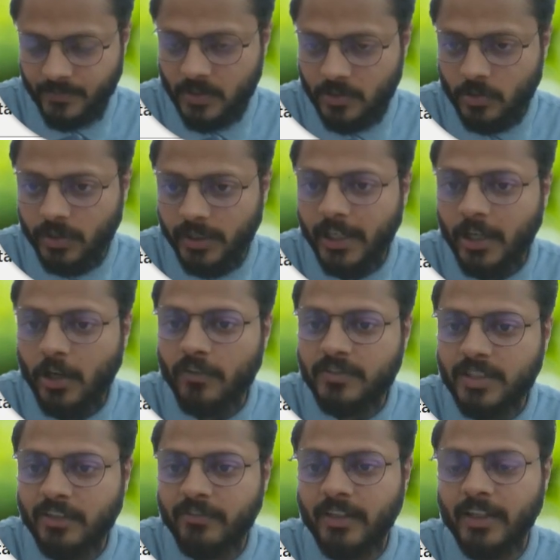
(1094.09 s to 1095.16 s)
So day
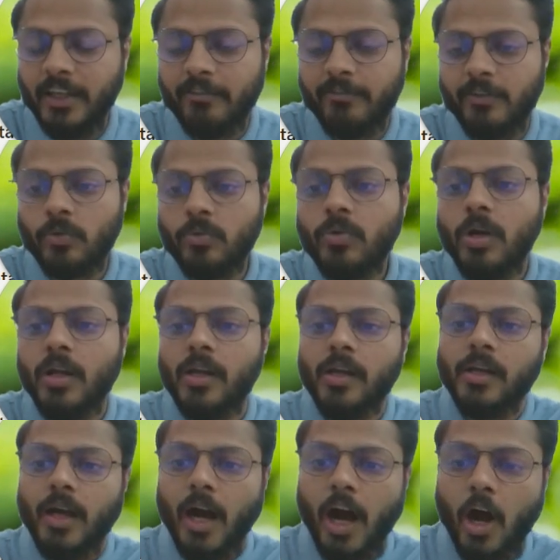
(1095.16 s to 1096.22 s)
offset will give you
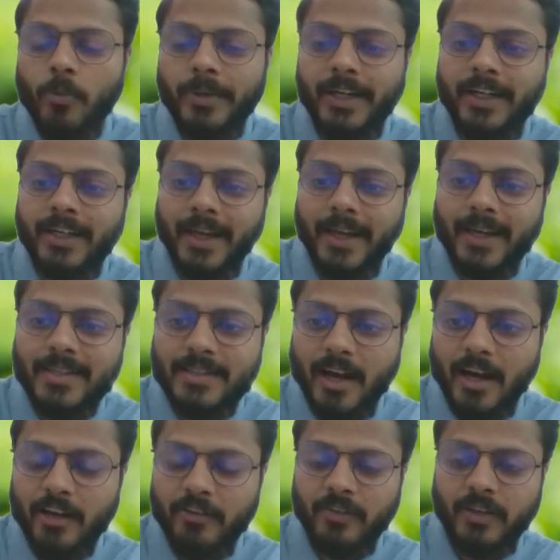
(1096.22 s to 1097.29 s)
how many days
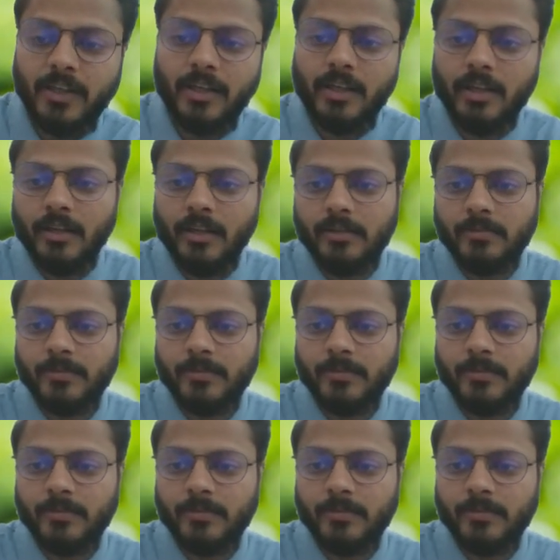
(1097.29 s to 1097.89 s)
are we